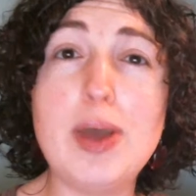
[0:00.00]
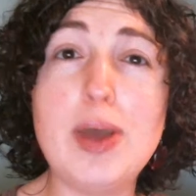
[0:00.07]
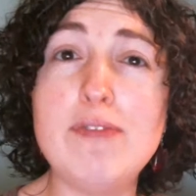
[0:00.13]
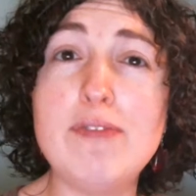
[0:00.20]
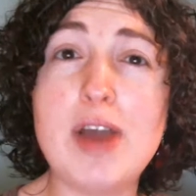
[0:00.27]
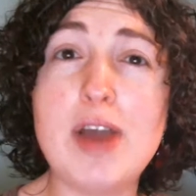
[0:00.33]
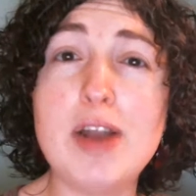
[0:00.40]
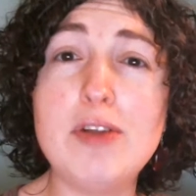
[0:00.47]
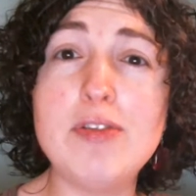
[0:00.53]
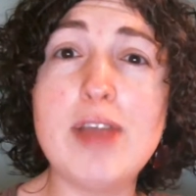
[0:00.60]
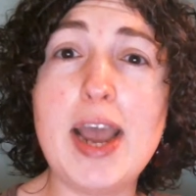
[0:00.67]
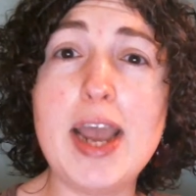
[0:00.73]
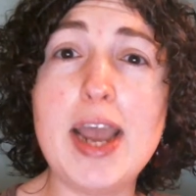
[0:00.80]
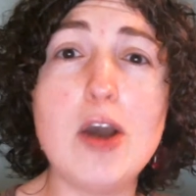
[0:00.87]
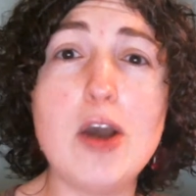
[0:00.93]
have final
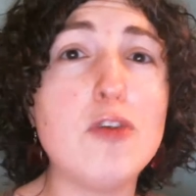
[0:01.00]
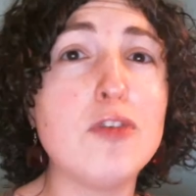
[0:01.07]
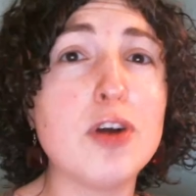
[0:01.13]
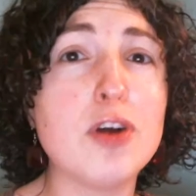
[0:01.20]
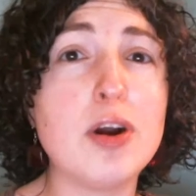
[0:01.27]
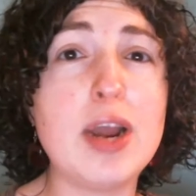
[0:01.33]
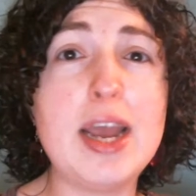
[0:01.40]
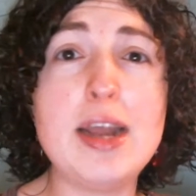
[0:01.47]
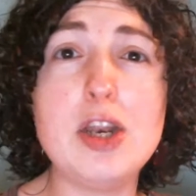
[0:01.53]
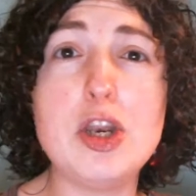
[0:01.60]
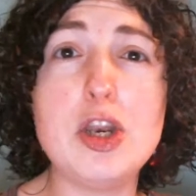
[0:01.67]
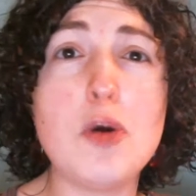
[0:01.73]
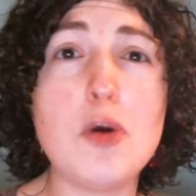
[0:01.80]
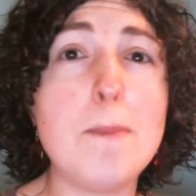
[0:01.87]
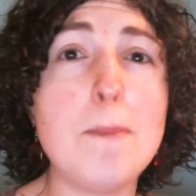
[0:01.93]
say over it
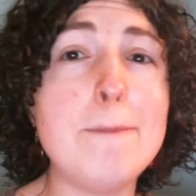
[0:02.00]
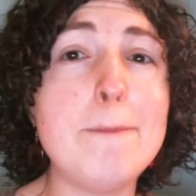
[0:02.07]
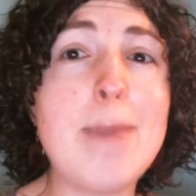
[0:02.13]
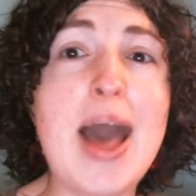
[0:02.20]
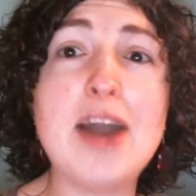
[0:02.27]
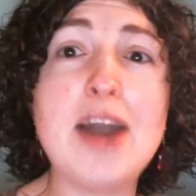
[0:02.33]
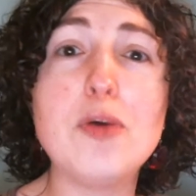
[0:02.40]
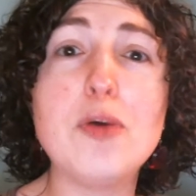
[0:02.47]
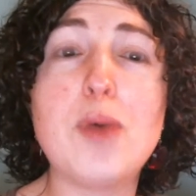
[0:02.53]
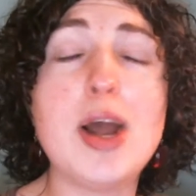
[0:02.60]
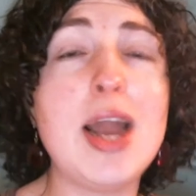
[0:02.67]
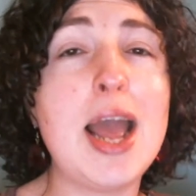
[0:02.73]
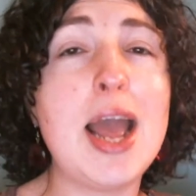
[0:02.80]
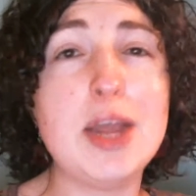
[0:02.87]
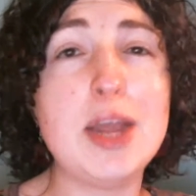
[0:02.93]
no matter
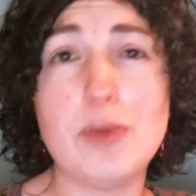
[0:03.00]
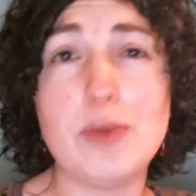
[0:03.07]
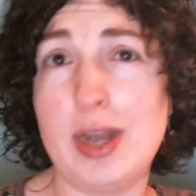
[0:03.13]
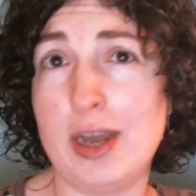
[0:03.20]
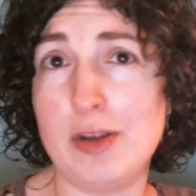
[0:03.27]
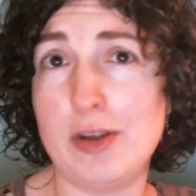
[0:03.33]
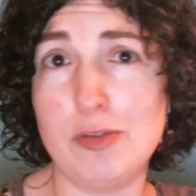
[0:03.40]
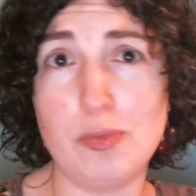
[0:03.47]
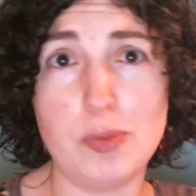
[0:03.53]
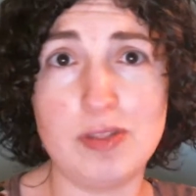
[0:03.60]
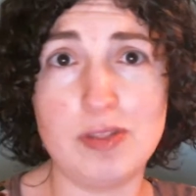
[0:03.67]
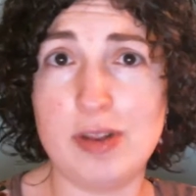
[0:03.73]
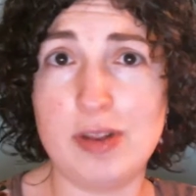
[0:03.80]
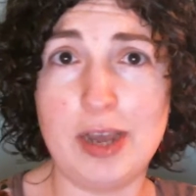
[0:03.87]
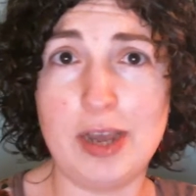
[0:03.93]
what anyone else wants
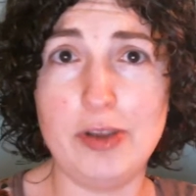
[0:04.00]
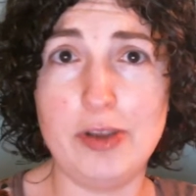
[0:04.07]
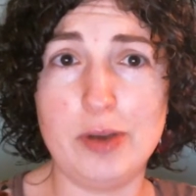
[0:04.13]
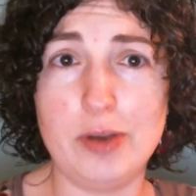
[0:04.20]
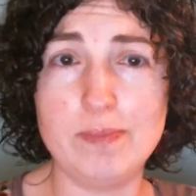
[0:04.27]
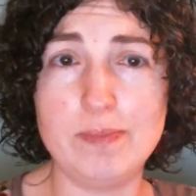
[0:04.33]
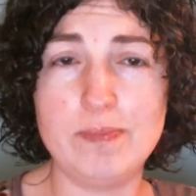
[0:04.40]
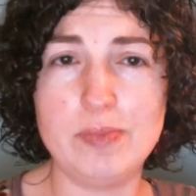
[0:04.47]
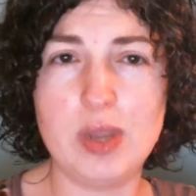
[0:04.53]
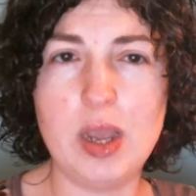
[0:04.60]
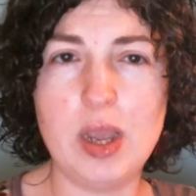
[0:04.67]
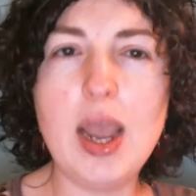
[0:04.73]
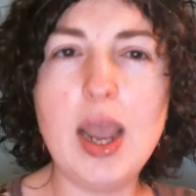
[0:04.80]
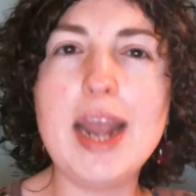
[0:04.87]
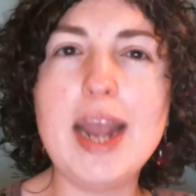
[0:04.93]
to tell you.
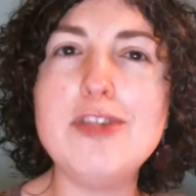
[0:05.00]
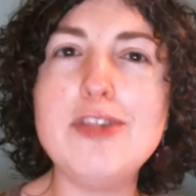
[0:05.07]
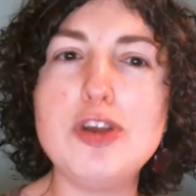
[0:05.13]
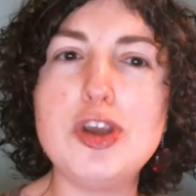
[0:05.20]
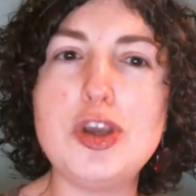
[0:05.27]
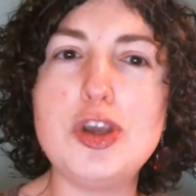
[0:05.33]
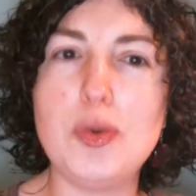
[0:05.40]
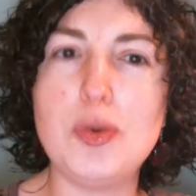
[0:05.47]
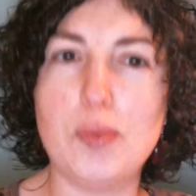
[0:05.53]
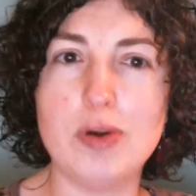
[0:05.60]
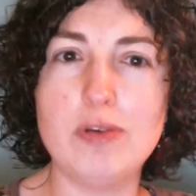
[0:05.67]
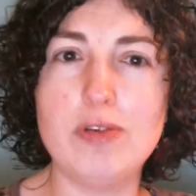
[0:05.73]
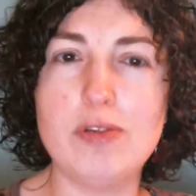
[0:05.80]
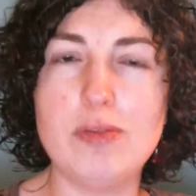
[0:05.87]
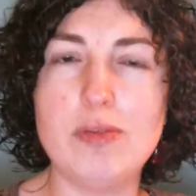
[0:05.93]
It's
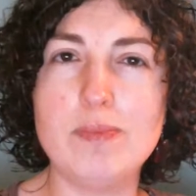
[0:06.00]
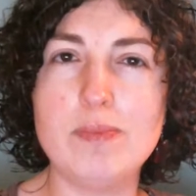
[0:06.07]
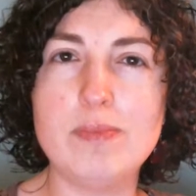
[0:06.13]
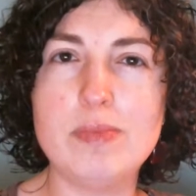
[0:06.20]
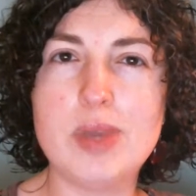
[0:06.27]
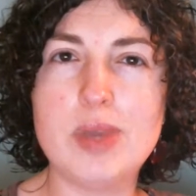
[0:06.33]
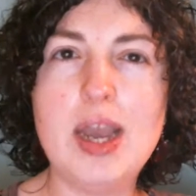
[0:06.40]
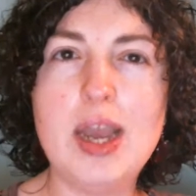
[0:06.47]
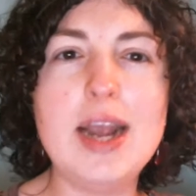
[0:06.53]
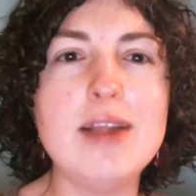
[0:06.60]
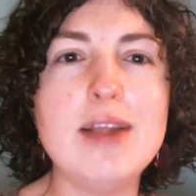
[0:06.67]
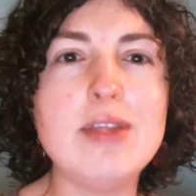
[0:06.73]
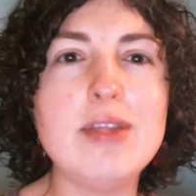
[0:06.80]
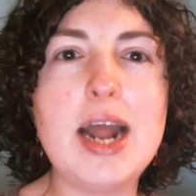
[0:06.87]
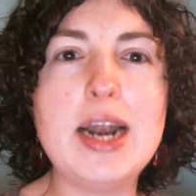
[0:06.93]
yours.
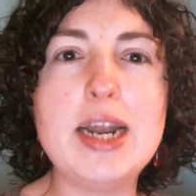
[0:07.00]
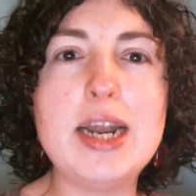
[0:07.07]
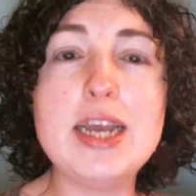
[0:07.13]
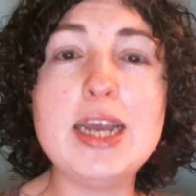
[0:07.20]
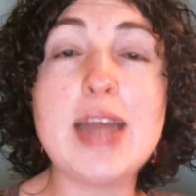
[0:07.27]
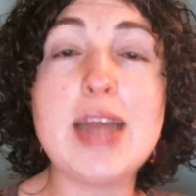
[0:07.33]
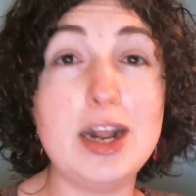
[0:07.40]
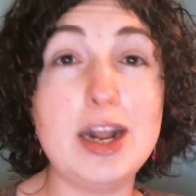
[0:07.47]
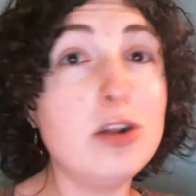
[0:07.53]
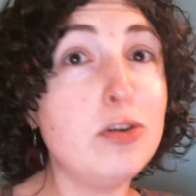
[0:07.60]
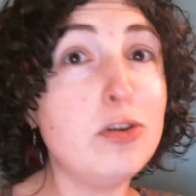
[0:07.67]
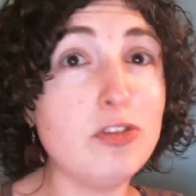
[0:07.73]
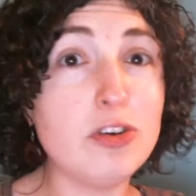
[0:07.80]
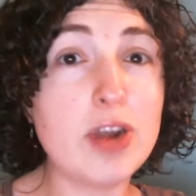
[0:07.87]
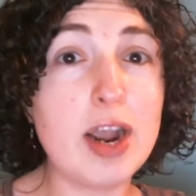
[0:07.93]
Incidentally, that
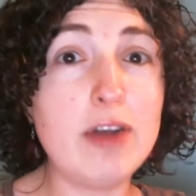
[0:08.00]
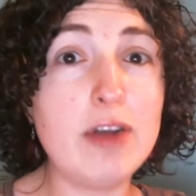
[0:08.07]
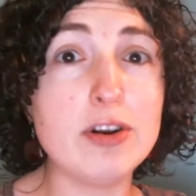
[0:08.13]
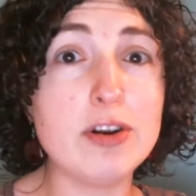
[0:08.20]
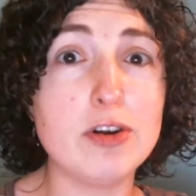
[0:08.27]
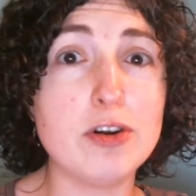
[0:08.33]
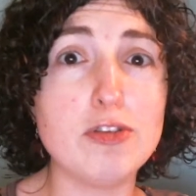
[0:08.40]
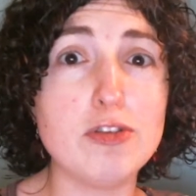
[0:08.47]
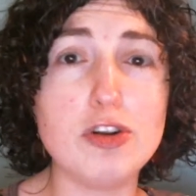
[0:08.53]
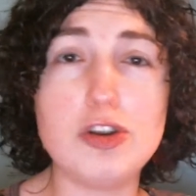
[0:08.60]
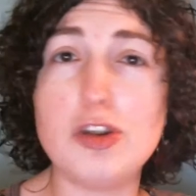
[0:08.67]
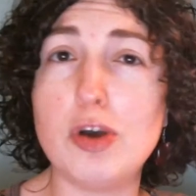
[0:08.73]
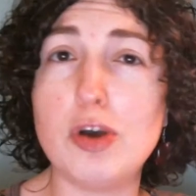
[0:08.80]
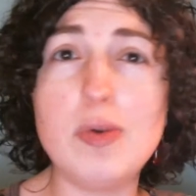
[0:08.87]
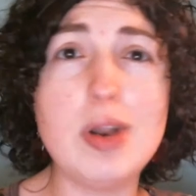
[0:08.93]
includes your characters.
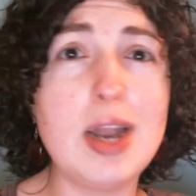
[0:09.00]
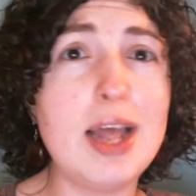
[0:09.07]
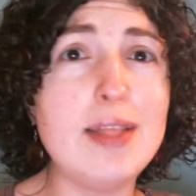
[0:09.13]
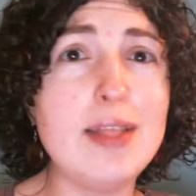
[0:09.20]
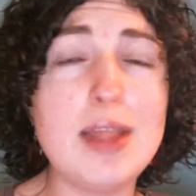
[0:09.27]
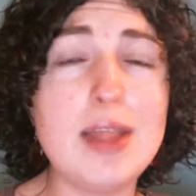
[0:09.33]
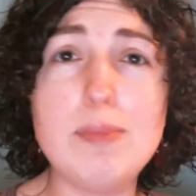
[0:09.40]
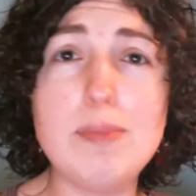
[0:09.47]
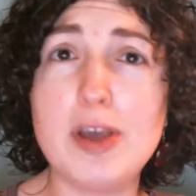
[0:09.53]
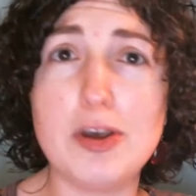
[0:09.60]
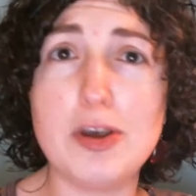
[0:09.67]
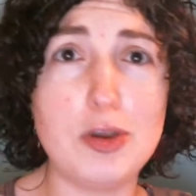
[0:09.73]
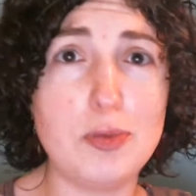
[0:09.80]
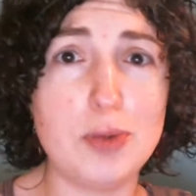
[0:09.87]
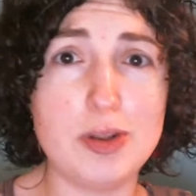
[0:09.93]
Don't let them tell
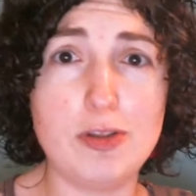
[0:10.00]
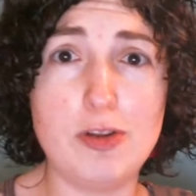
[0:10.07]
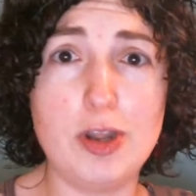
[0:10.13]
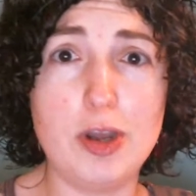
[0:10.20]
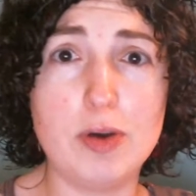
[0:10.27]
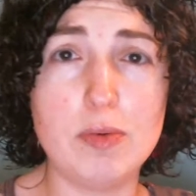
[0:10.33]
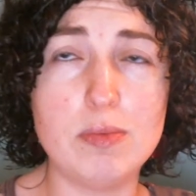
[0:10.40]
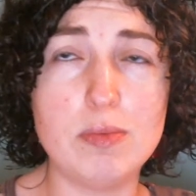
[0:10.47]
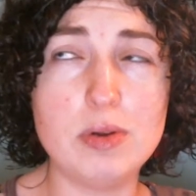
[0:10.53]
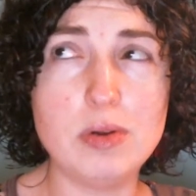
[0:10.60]
you what to do.